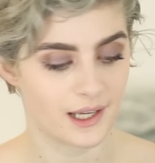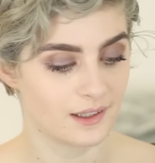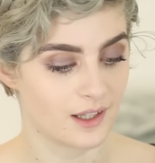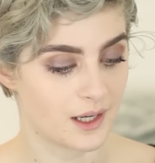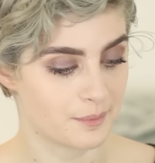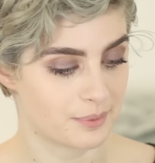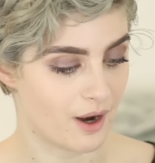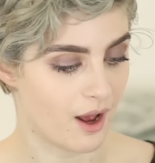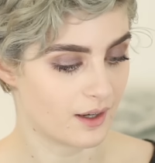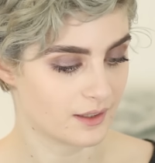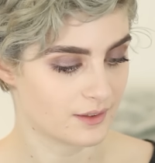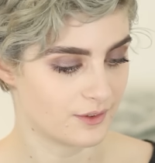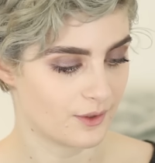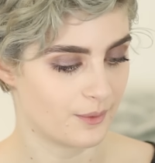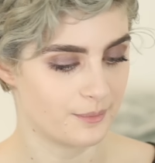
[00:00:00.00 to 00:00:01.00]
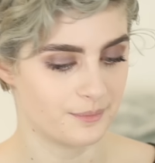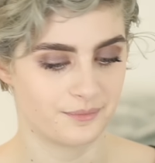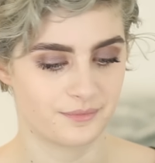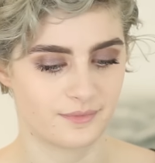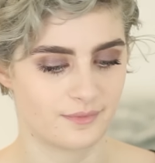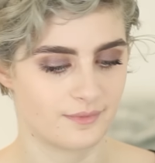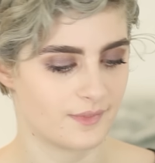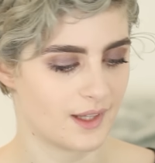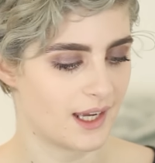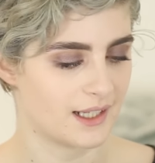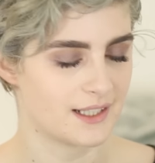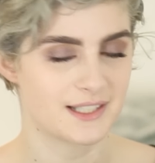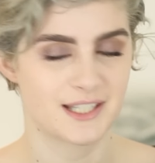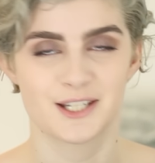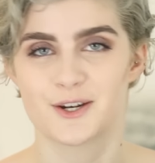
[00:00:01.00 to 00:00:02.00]
a lot of product though. I
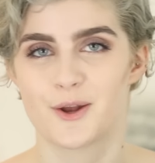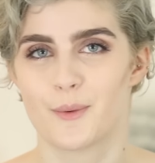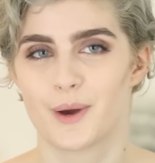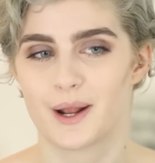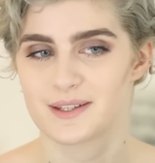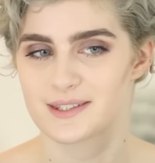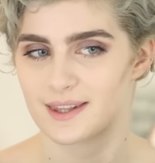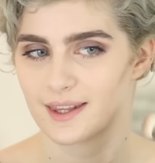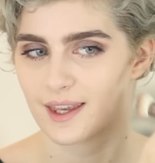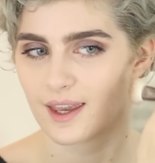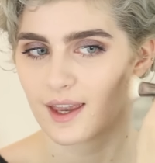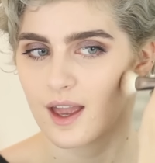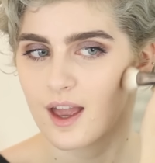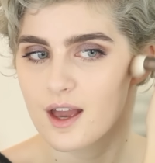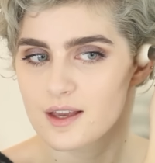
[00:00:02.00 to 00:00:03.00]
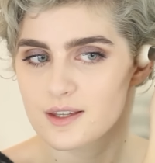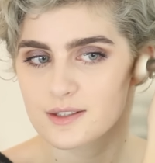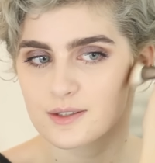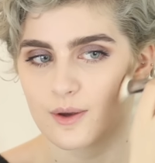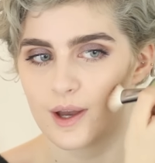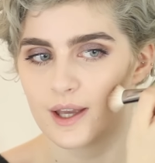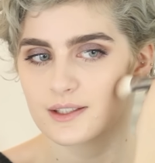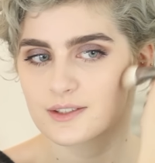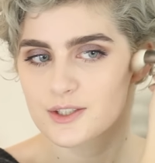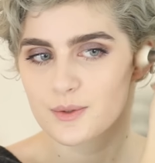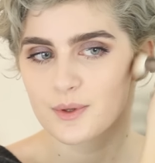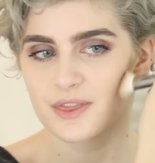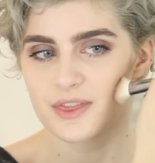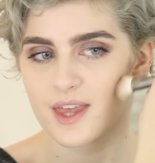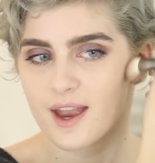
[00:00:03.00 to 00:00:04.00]
didn't know what I was thinking. So I do
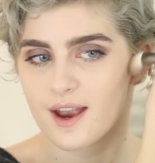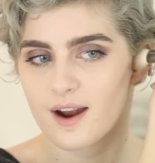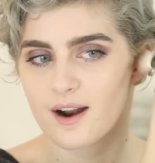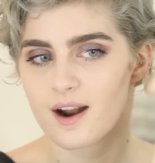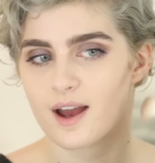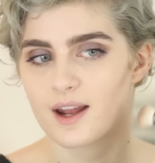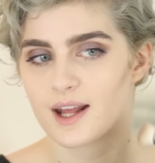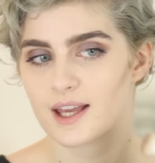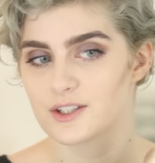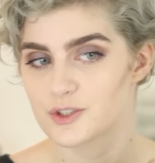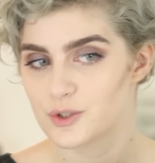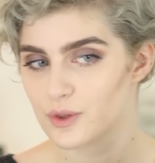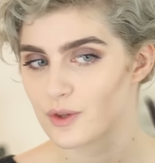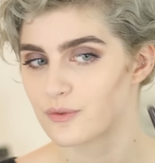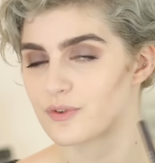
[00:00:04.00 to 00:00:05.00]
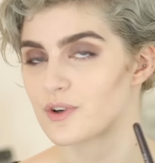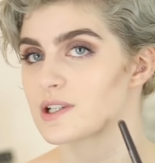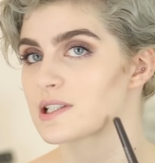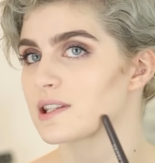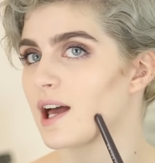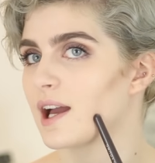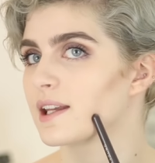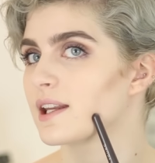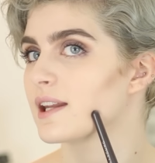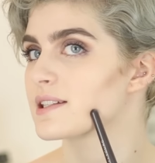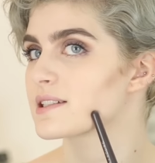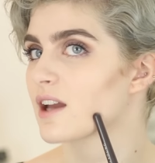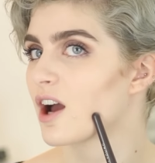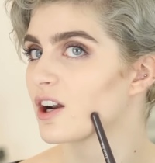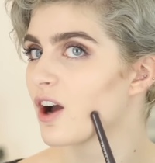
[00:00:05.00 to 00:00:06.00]
it there and I do the first line and
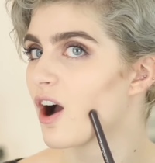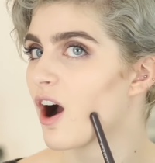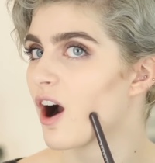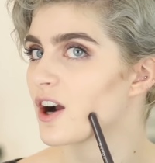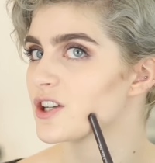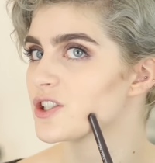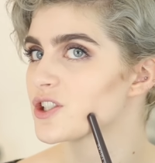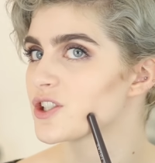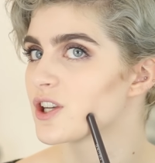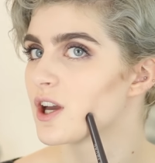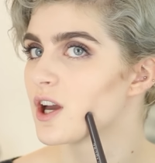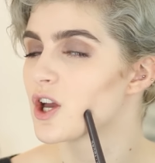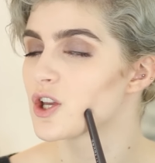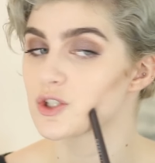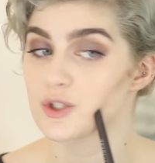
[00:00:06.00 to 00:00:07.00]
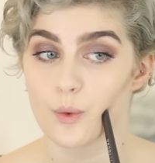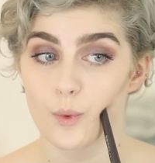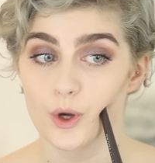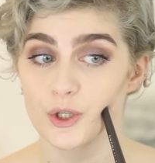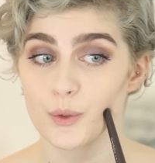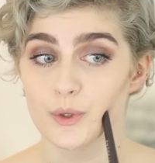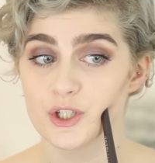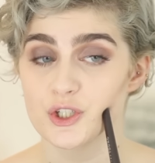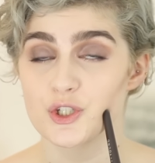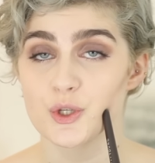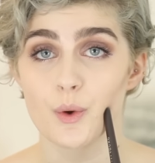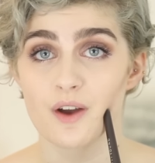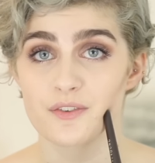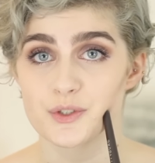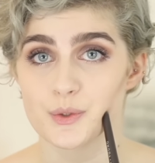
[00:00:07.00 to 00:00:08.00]
it's kind of harsh. So what you want to do
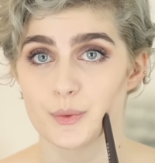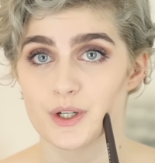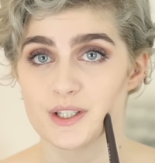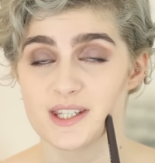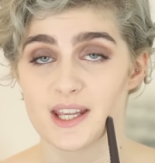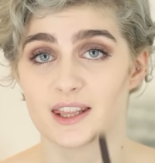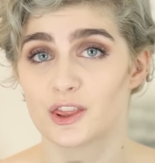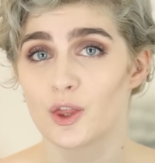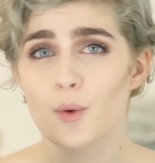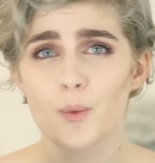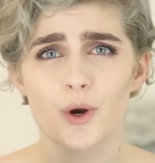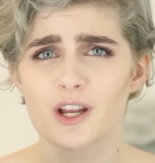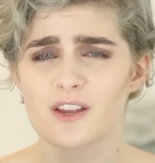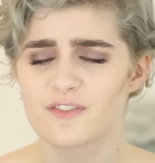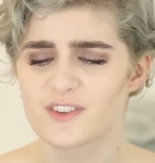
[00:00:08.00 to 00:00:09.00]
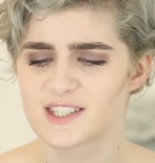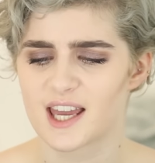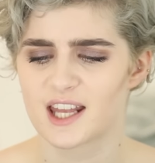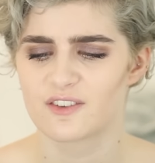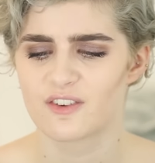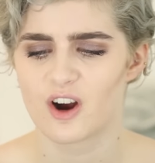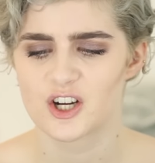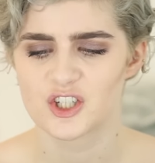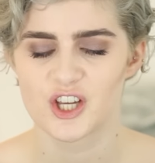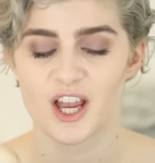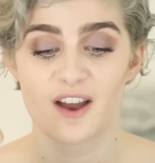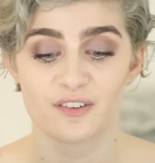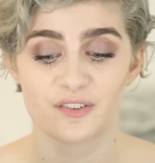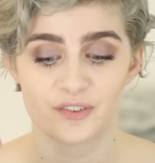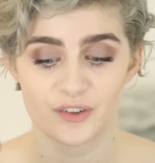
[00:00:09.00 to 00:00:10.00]
afterwards, and don't worry if it's kind of harsh
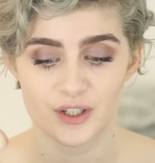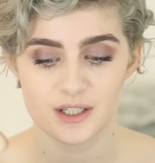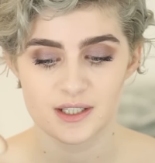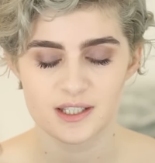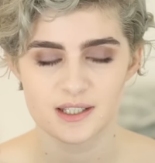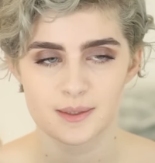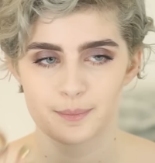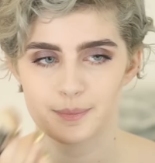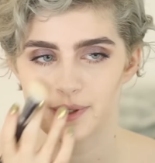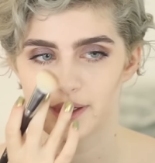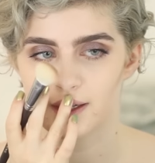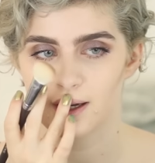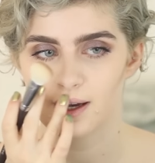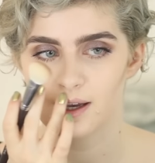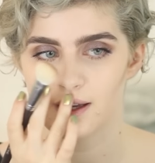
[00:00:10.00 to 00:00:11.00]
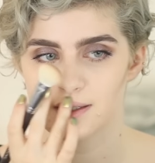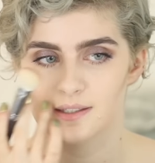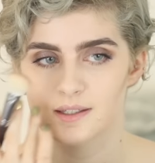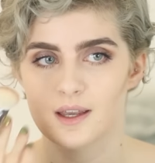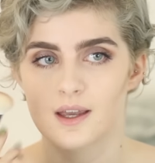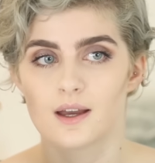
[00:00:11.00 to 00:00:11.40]
at first, because